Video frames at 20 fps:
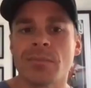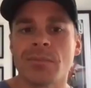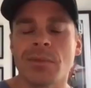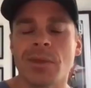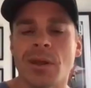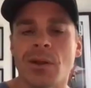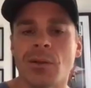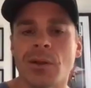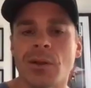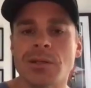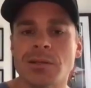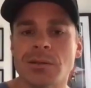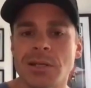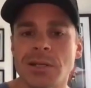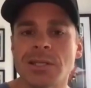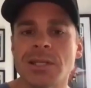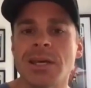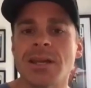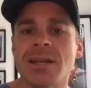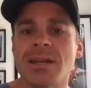
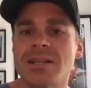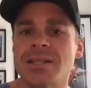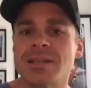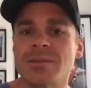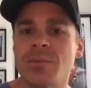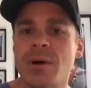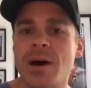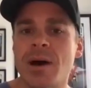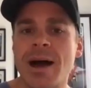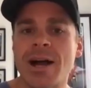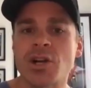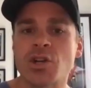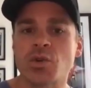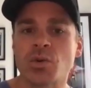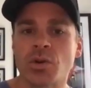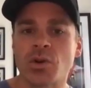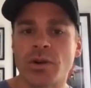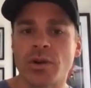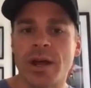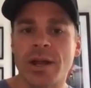let's get in some
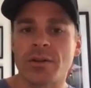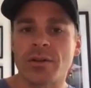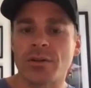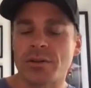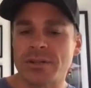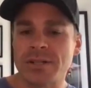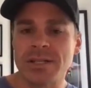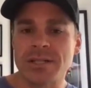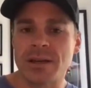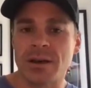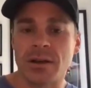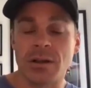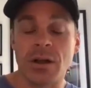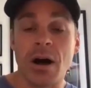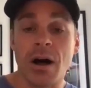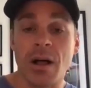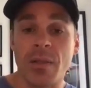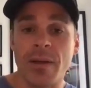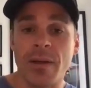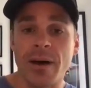actual granular detail
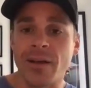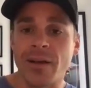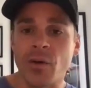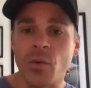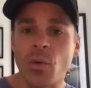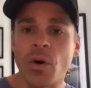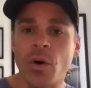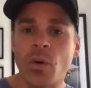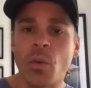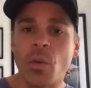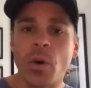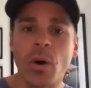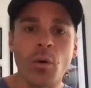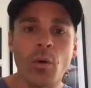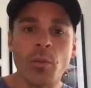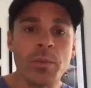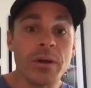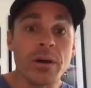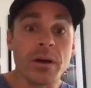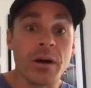on that. Like what
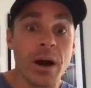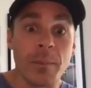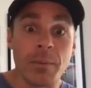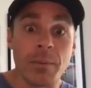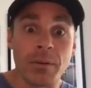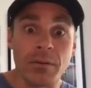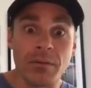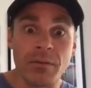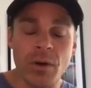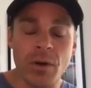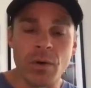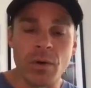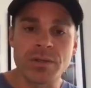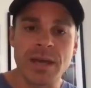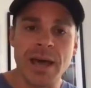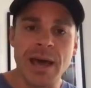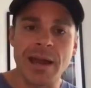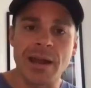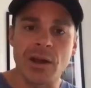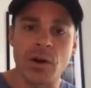would be a couple of those
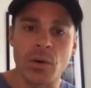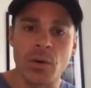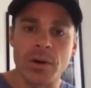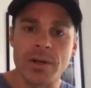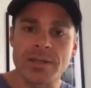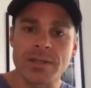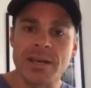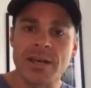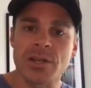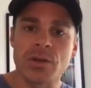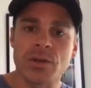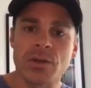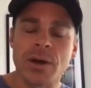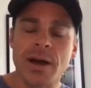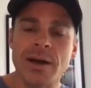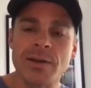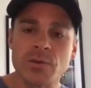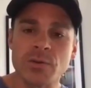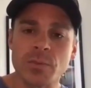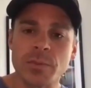categories that you
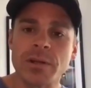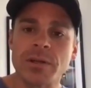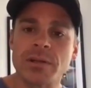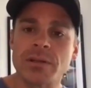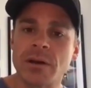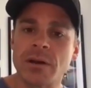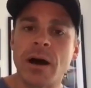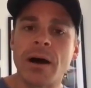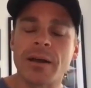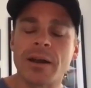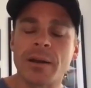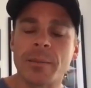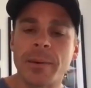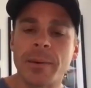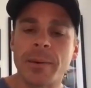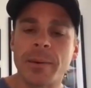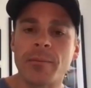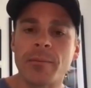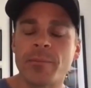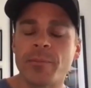guys would be talking
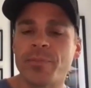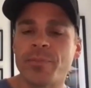about?